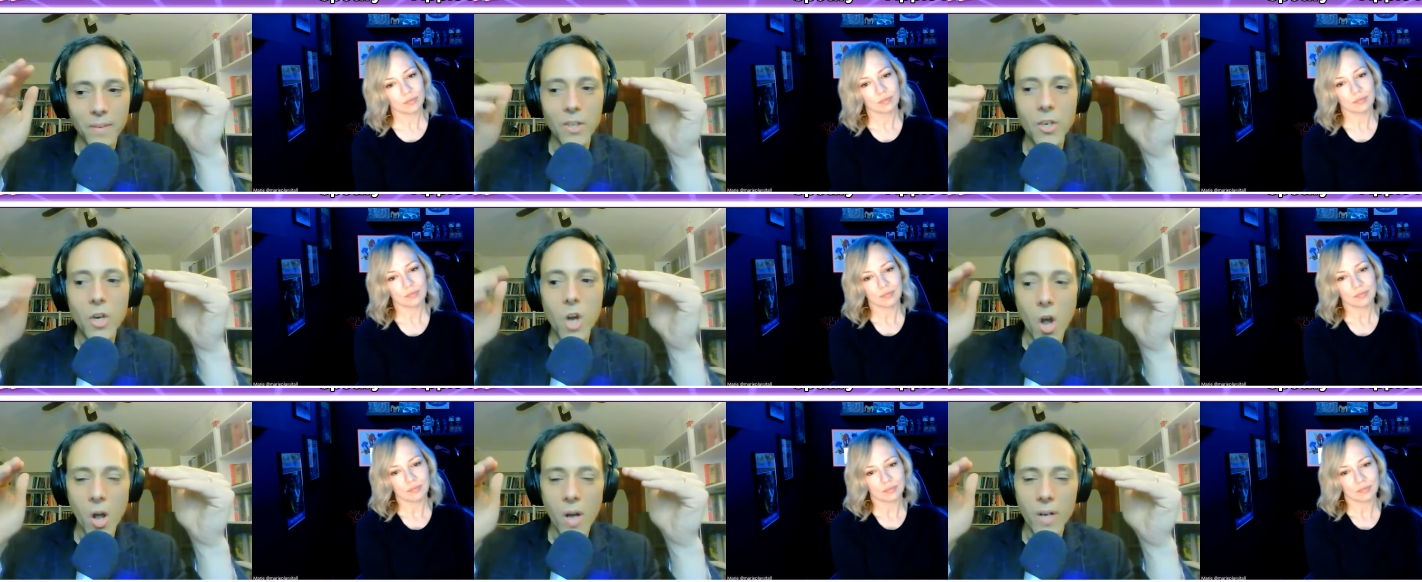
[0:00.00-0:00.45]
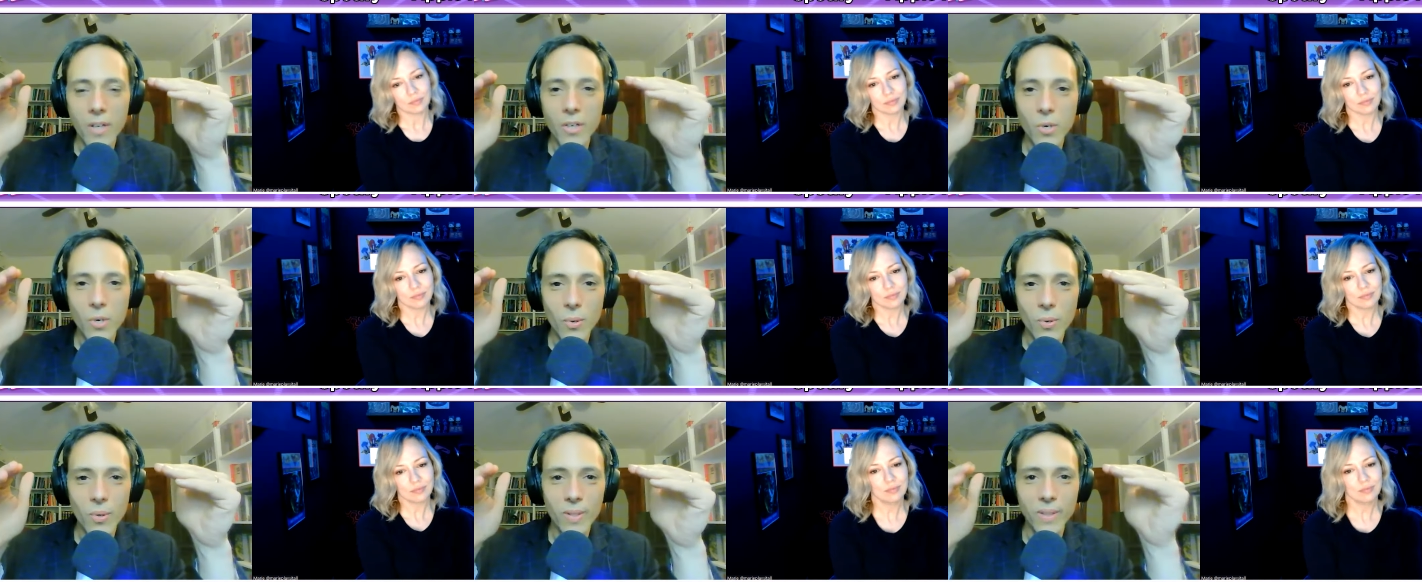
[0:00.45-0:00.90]

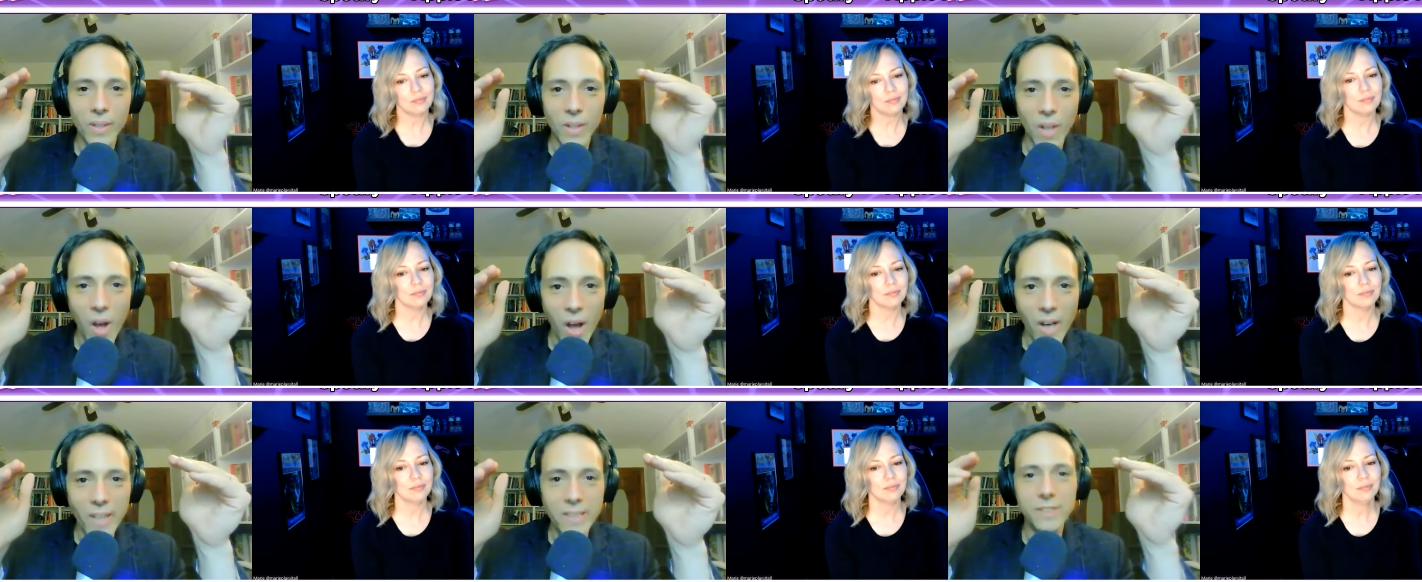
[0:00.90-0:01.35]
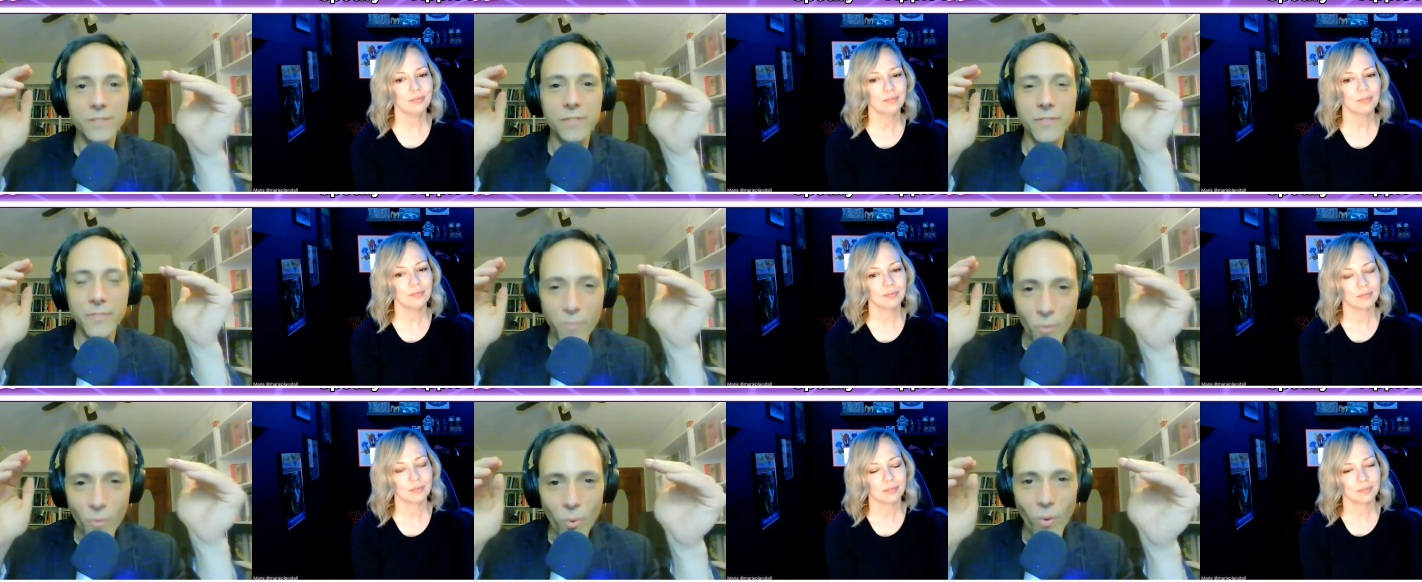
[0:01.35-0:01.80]
Speaker 1: Concord lost
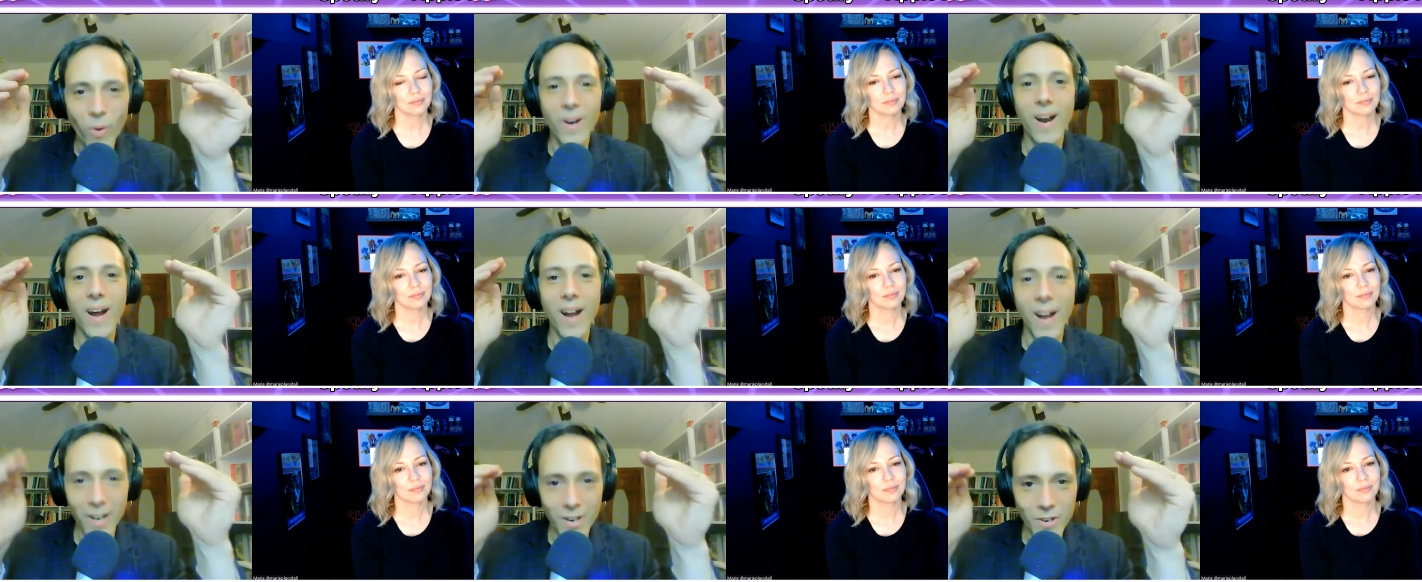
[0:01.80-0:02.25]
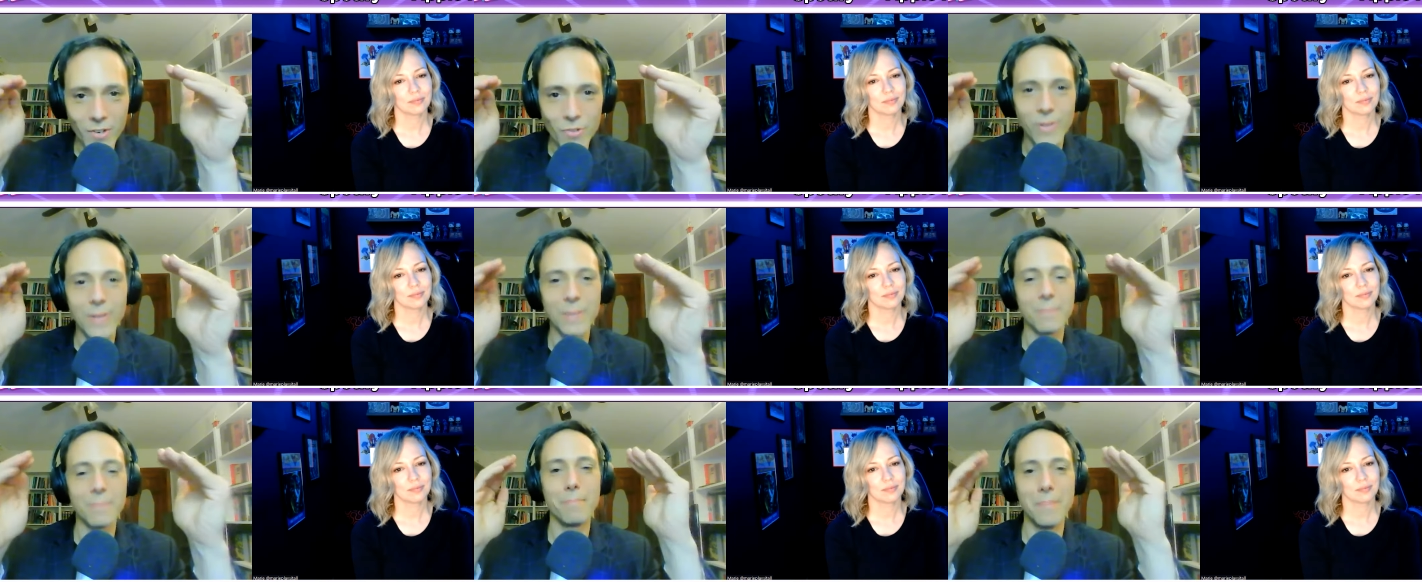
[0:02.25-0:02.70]

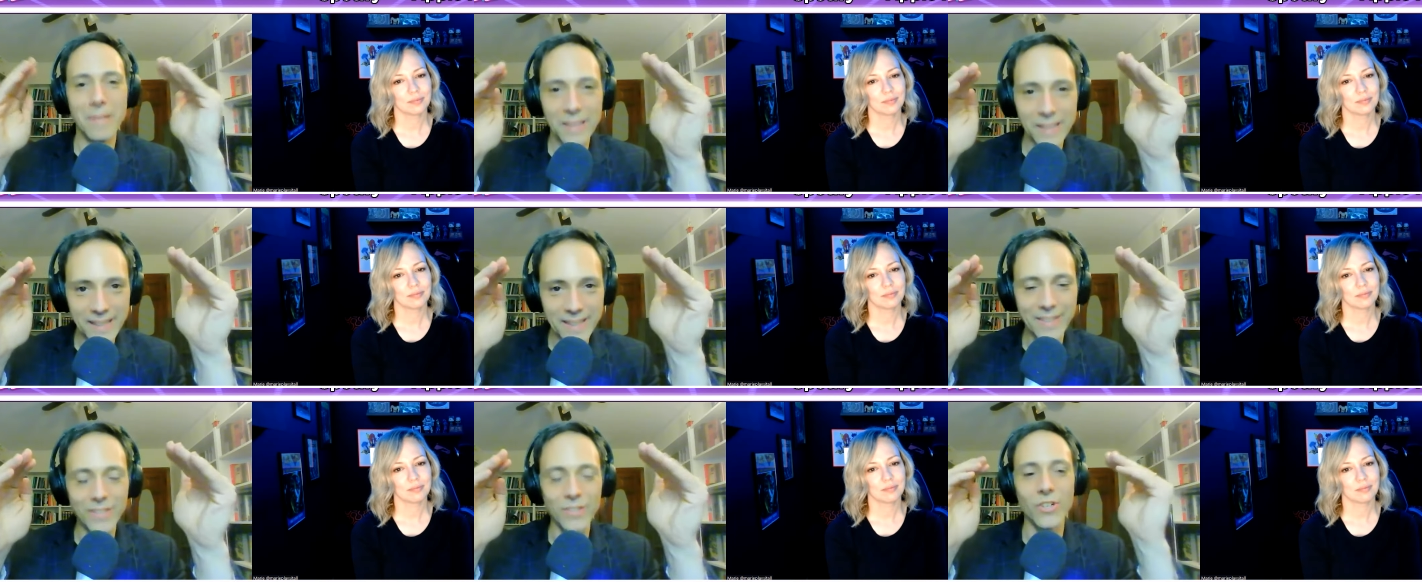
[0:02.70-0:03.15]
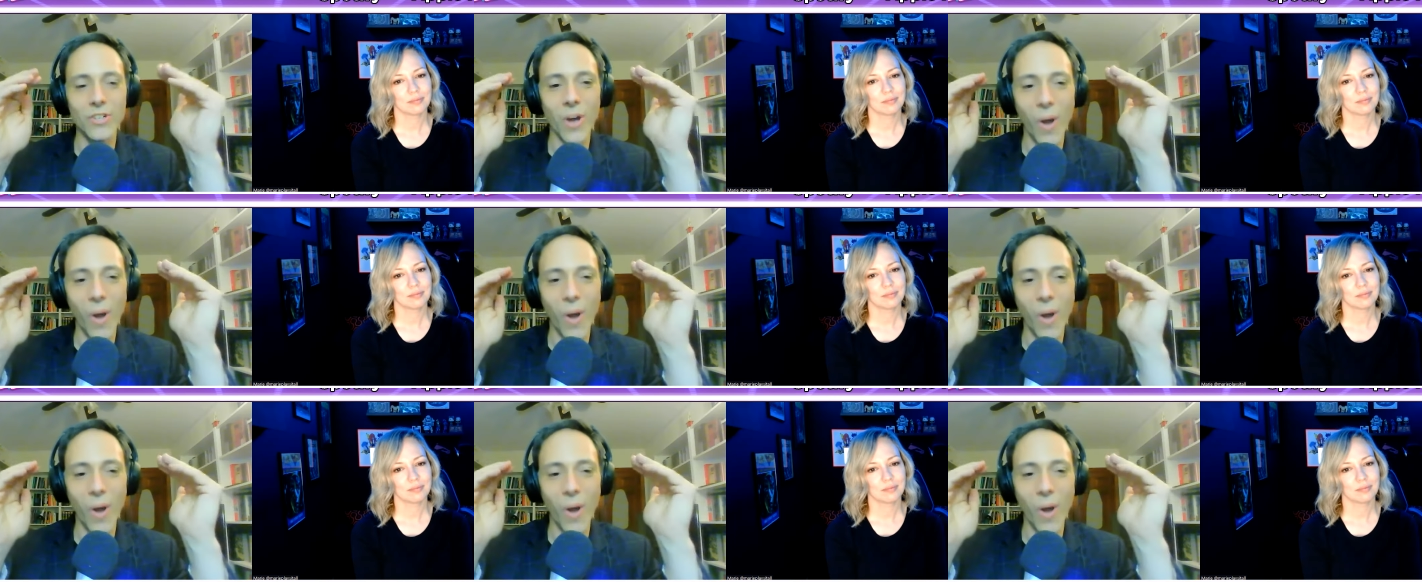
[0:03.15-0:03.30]
$400 million.